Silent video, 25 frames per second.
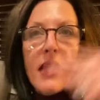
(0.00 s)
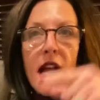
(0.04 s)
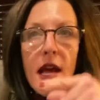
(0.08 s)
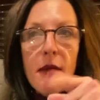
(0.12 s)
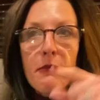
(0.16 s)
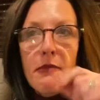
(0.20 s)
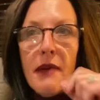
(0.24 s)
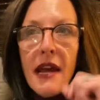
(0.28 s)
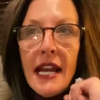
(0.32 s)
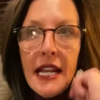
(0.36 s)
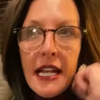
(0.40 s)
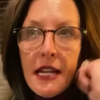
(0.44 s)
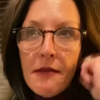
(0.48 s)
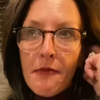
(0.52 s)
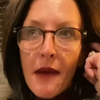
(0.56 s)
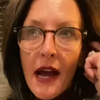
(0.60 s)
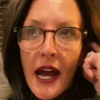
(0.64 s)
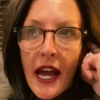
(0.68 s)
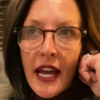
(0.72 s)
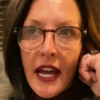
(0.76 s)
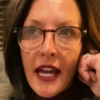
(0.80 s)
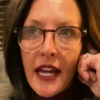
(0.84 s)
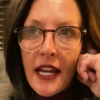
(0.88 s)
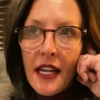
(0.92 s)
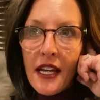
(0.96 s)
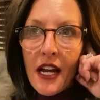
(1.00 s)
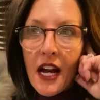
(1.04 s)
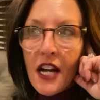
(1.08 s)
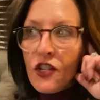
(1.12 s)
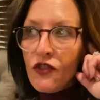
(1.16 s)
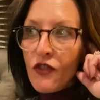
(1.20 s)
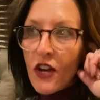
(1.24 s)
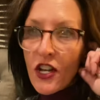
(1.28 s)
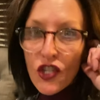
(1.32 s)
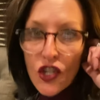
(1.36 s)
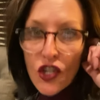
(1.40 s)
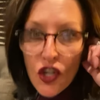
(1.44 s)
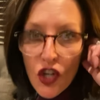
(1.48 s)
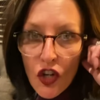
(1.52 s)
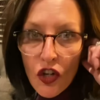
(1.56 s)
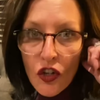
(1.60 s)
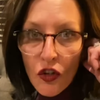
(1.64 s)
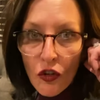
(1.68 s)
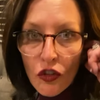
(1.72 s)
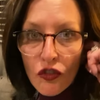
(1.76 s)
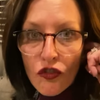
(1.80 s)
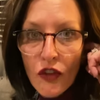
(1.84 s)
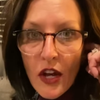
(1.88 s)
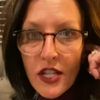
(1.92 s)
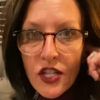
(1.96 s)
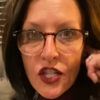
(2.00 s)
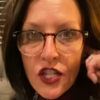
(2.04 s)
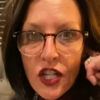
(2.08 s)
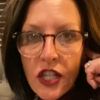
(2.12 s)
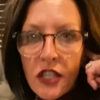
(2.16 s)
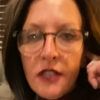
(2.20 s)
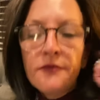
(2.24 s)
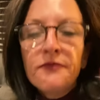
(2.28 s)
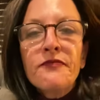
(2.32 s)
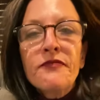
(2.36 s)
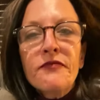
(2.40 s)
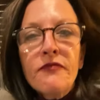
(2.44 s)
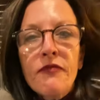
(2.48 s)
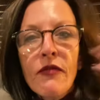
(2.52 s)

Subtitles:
I painted my an old dresser,